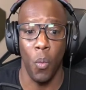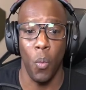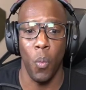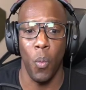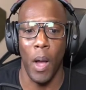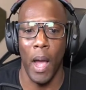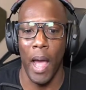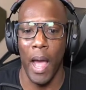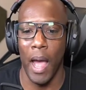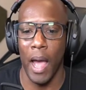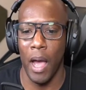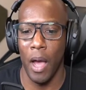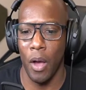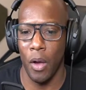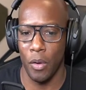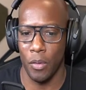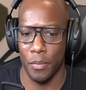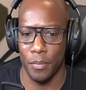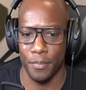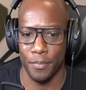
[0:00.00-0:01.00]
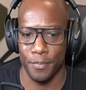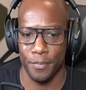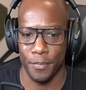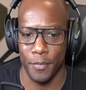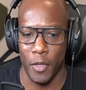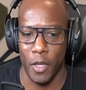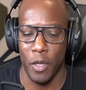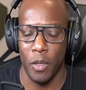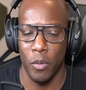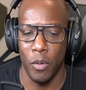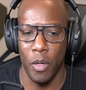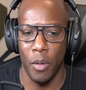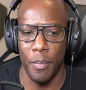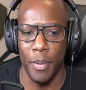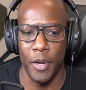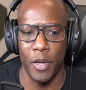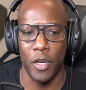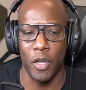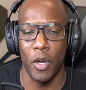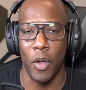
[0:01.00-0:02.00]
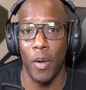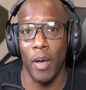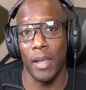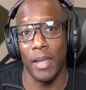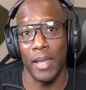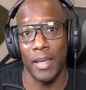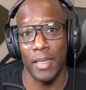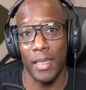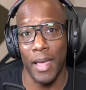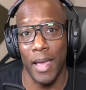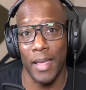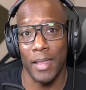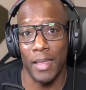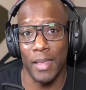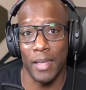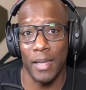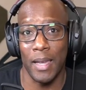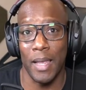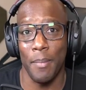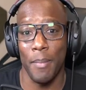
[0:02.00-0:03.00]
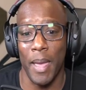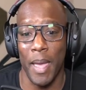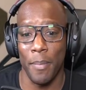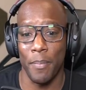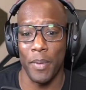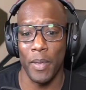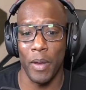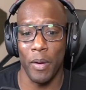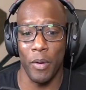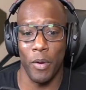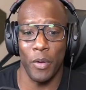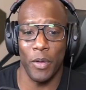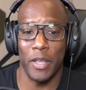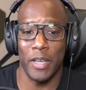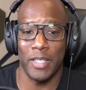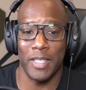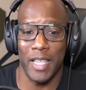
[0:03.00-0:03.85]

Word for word: Wow. Well, better to go out like that than to let Mad Pierrot get his